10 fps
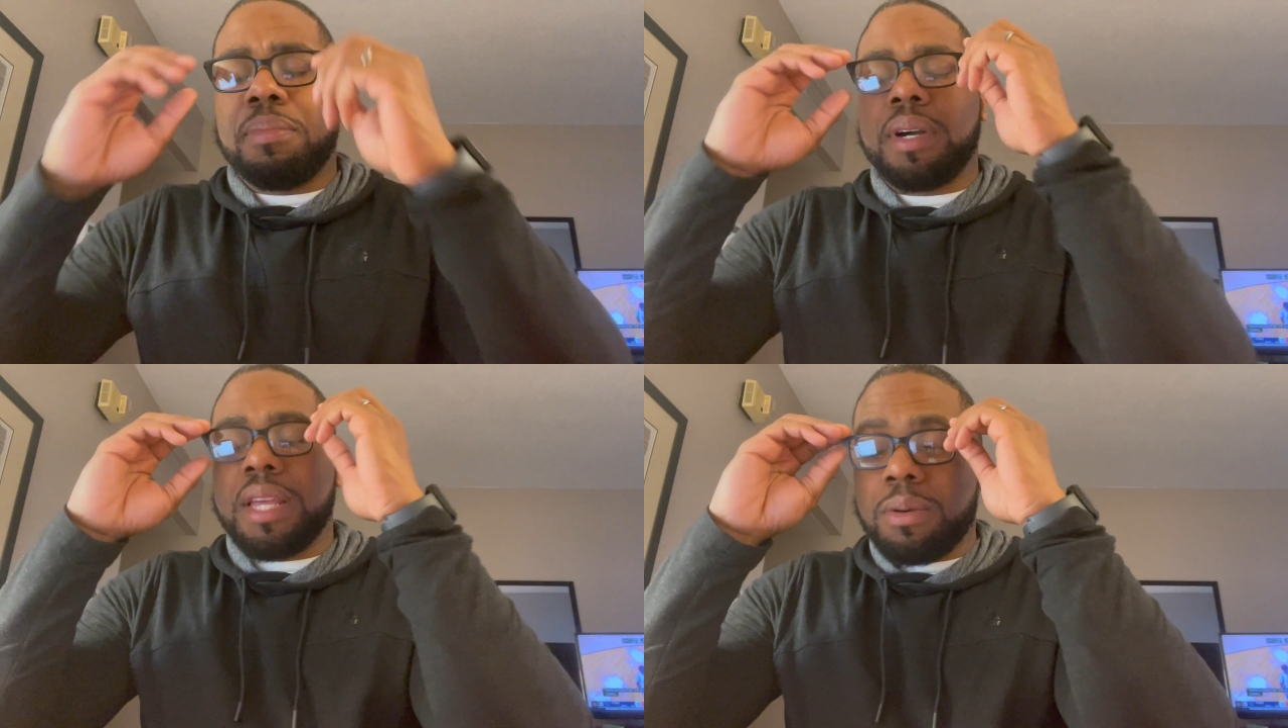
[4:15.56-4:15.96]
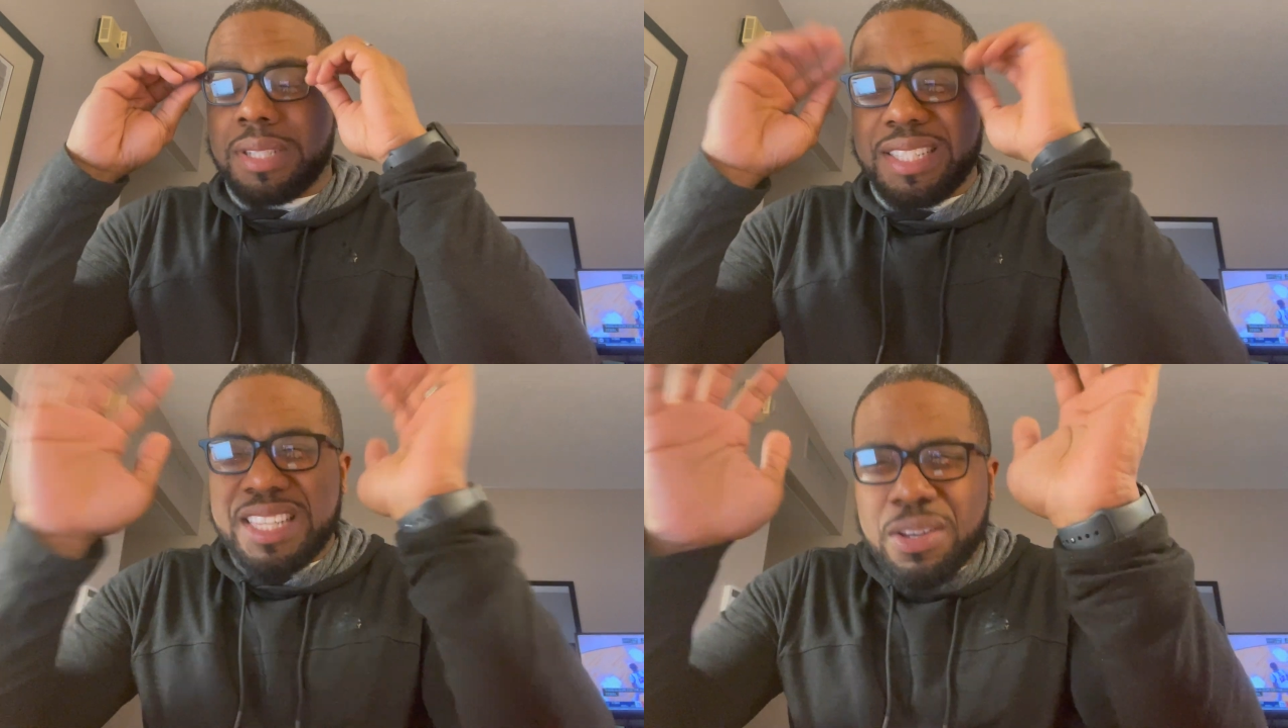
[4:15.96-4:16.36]
but it
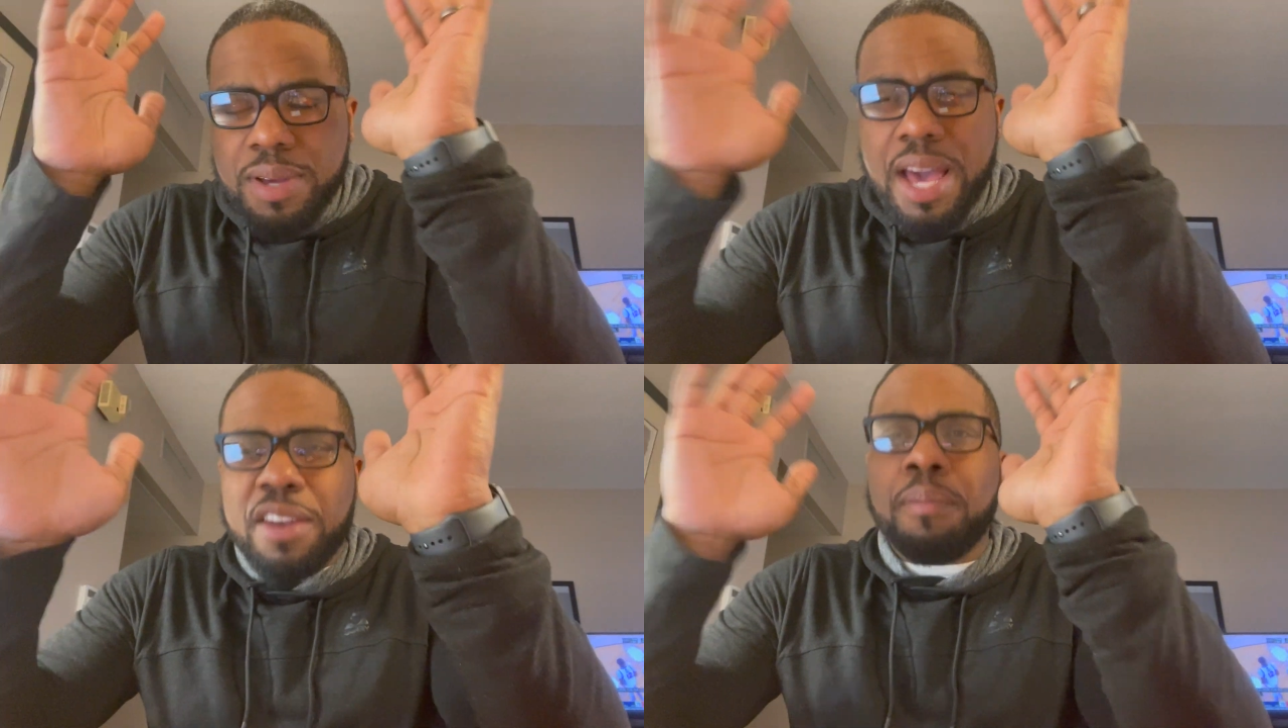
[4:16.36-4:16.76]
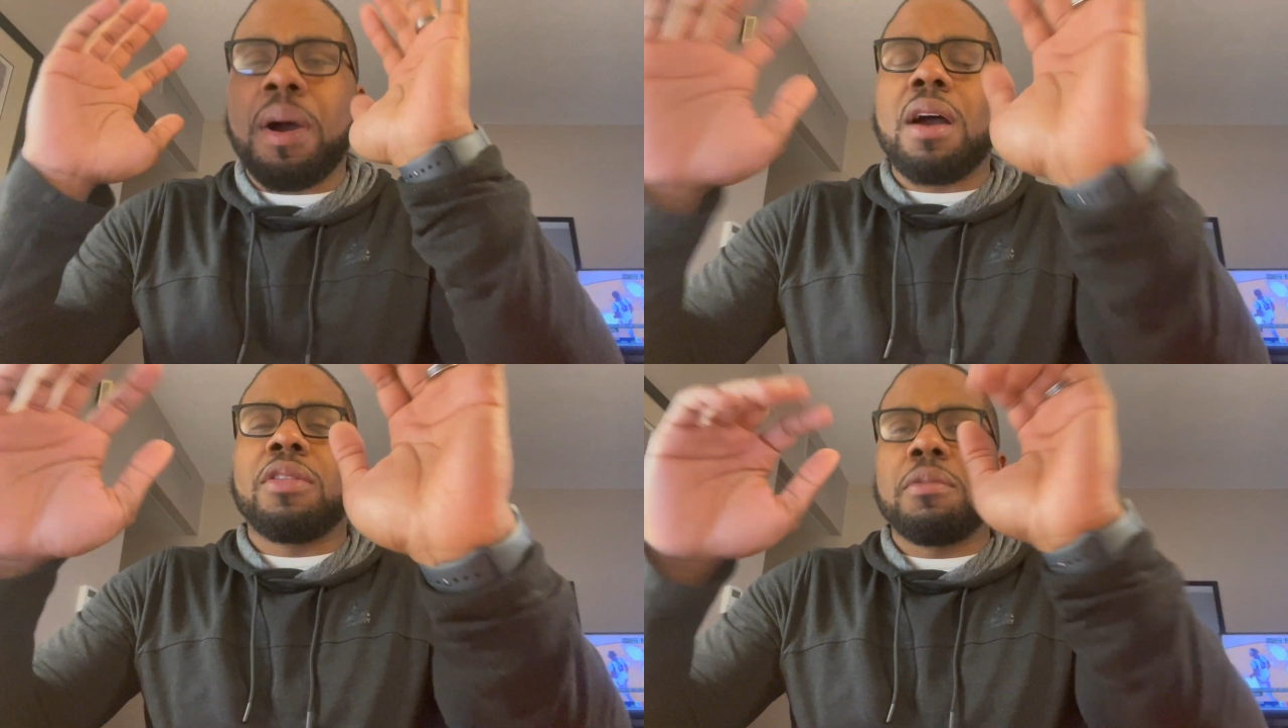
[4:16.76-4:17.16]
was still kind of
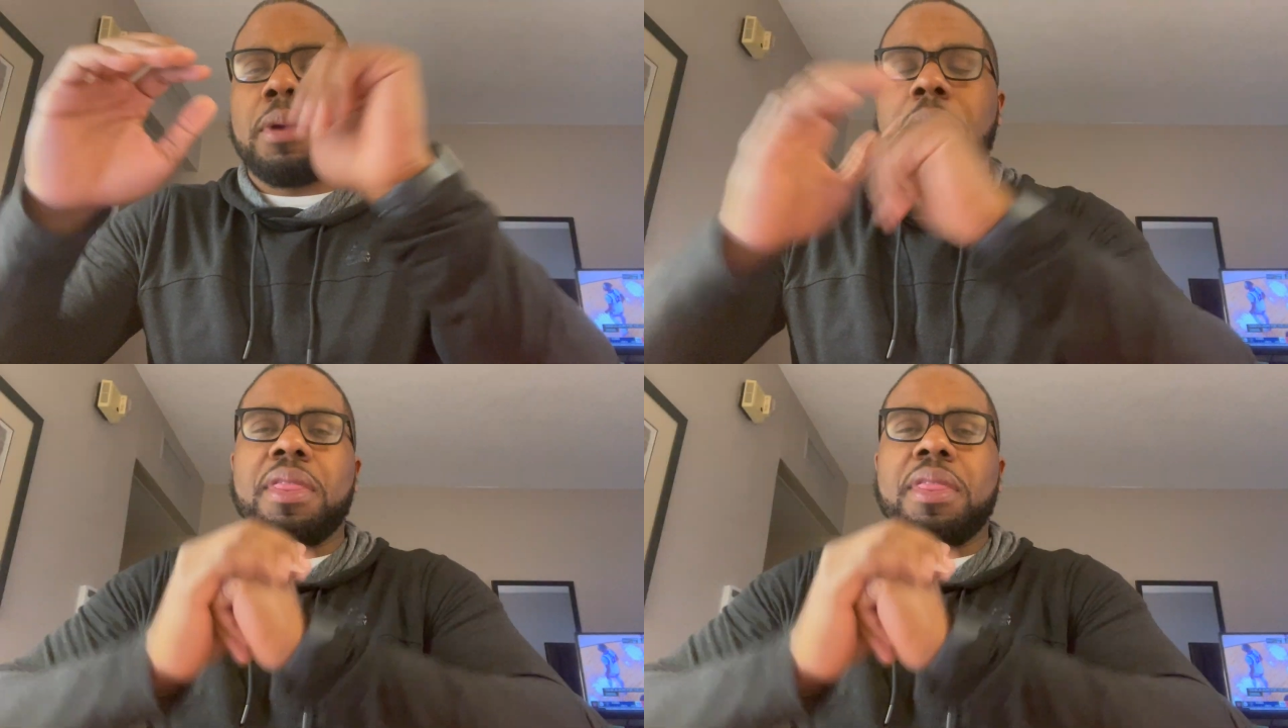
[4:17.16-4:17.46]
bothering me